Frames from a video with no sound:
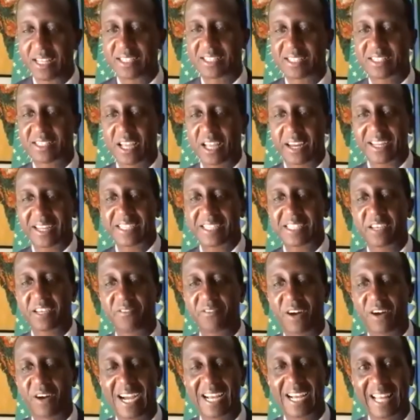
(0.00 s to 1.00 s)
the studies
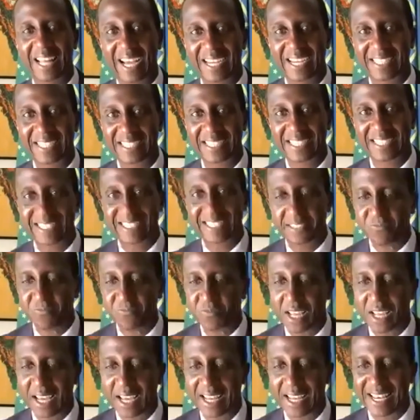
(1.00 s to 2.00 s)
have highlighted
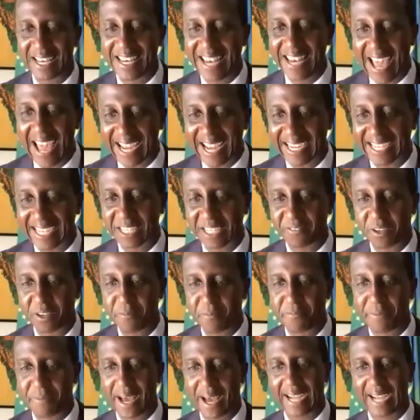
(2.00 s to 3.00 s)
negative
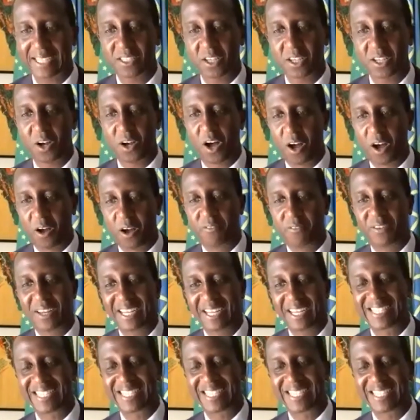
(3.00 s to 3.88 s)
impacts of